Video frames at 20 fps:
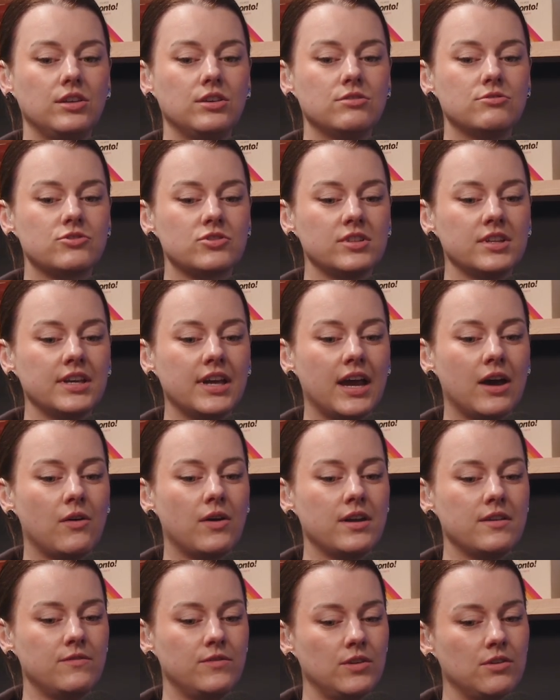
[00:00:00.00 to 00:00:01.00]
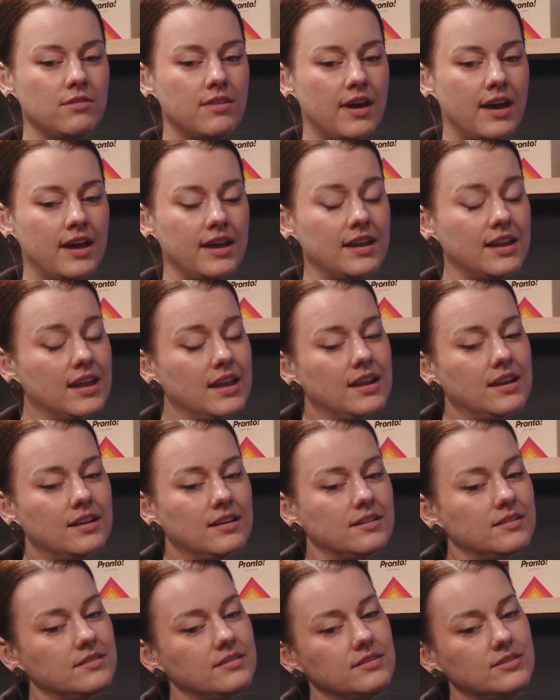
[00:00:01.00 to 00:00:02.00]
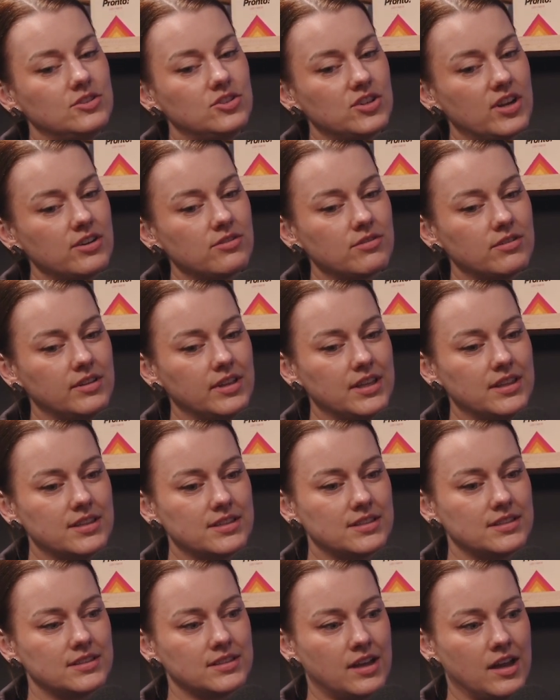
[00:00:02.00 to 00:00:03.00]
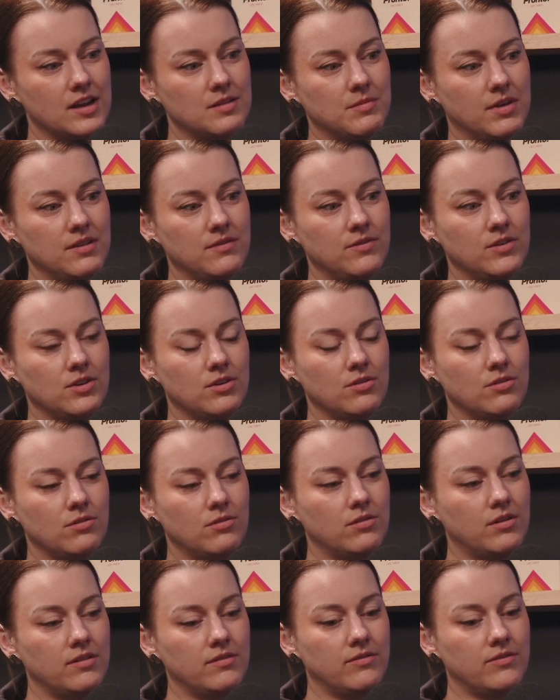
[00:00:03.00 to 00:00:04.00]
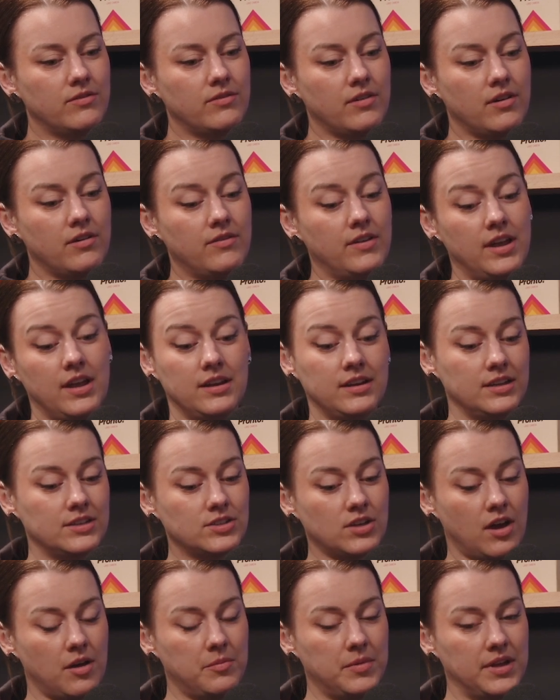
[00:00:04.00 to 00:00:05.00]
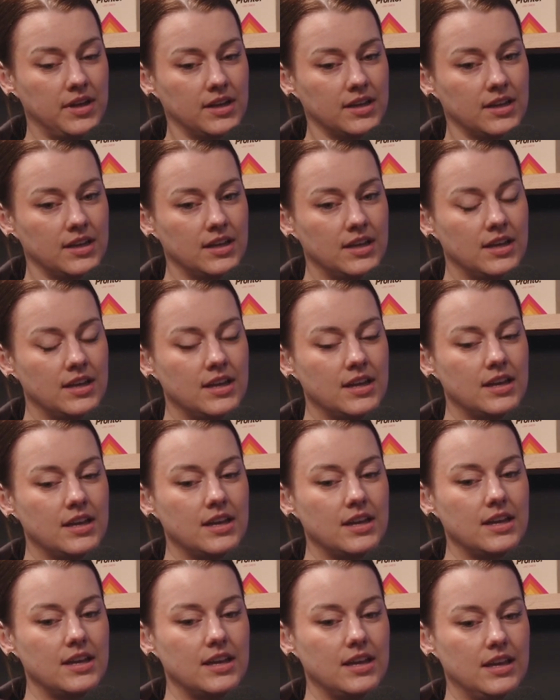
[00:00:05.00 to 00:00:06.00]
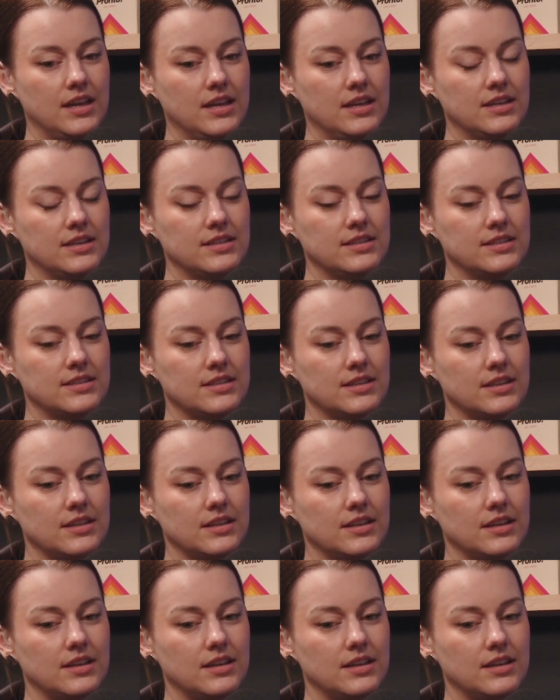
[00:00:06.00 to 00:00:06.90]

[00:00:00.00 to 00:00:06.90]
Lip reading: Usually how I view that, and generally this is kind of my view of any topic, is